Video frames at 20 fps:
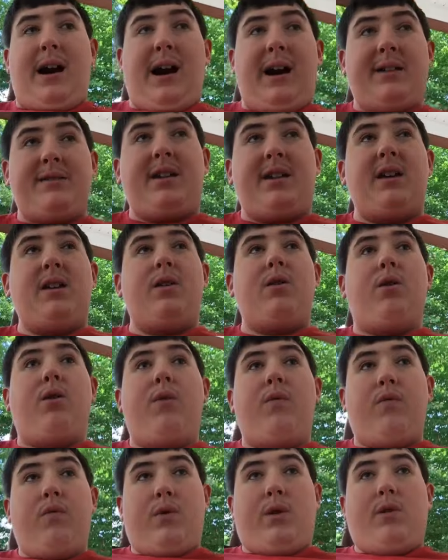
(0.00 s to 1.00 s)
Isaiah
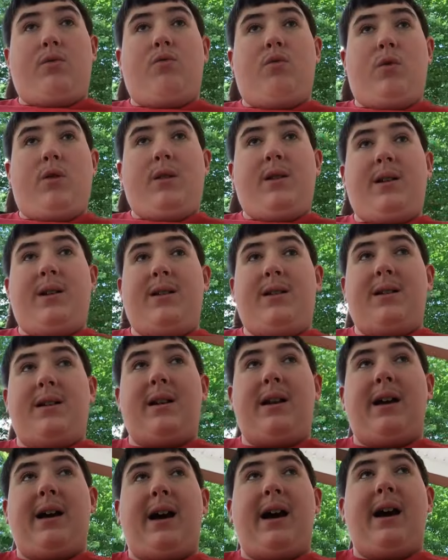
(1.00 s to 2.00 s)
41,
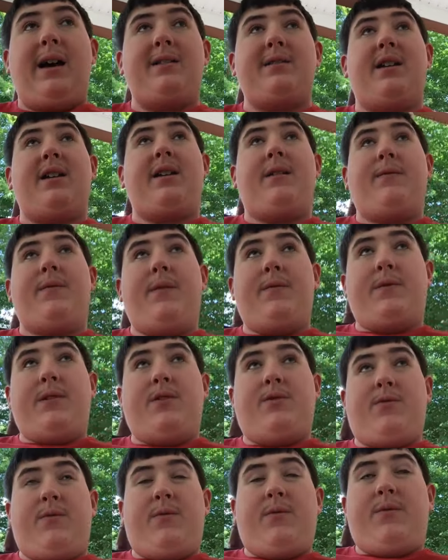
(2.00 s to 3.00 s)
Isaiah
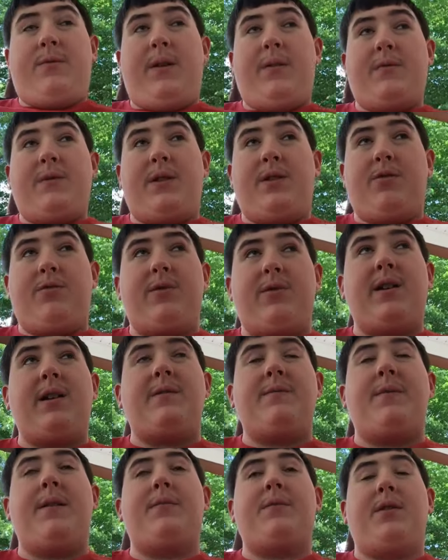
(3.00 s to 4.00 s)
53
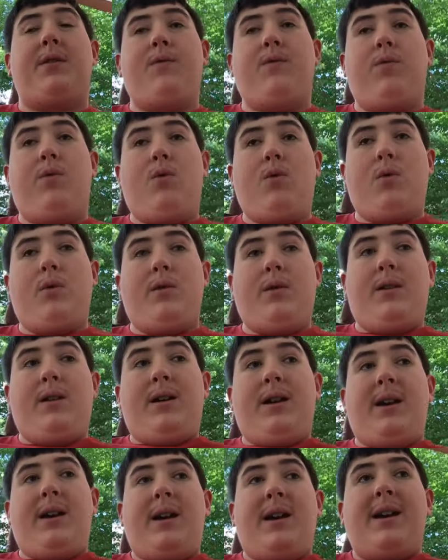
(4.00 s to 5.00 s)
and 54,
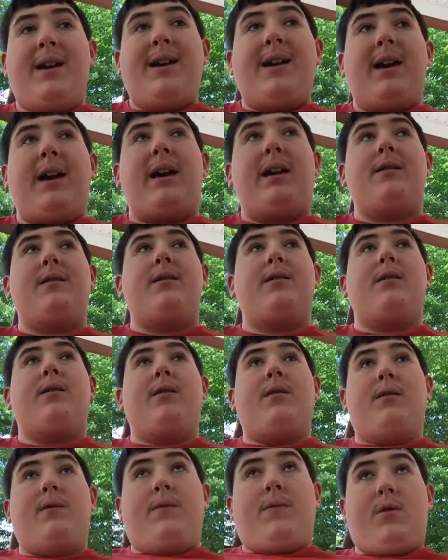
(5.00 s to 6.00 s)
and
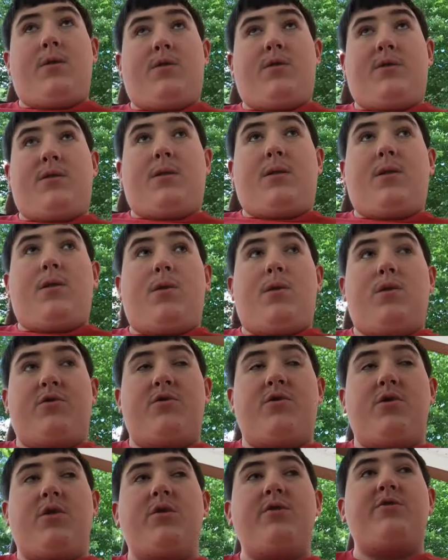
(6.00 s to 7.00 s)
1
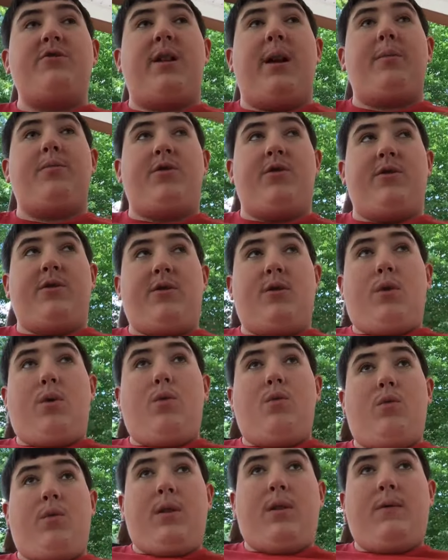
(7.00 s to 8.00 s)
John chapters
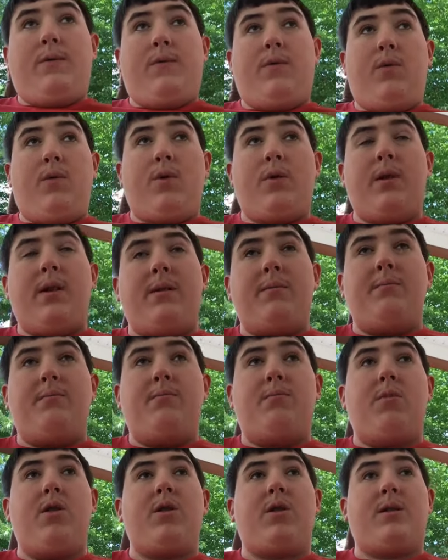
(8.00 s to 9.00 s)
1 and 4,
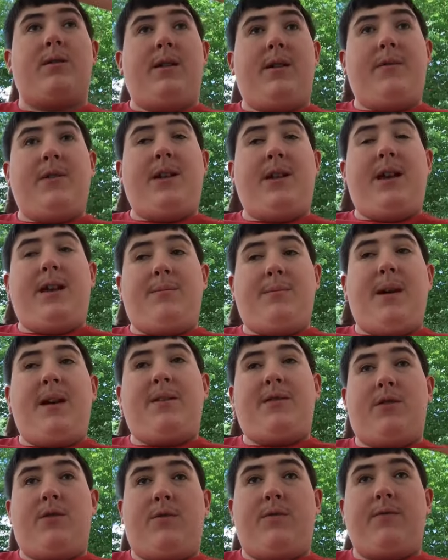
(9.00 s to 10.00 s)
Mark 11, and
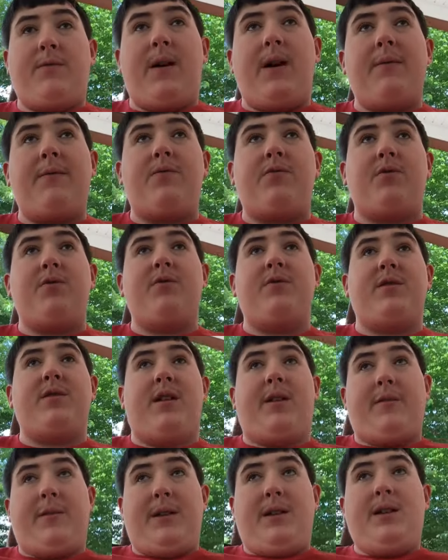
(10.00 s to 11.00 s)
Matthew 5 through
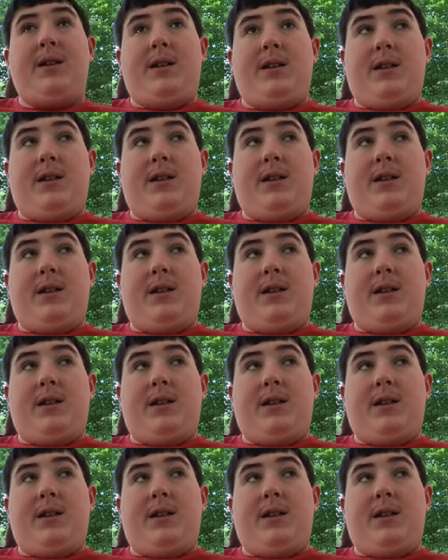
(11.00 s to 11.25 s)
7.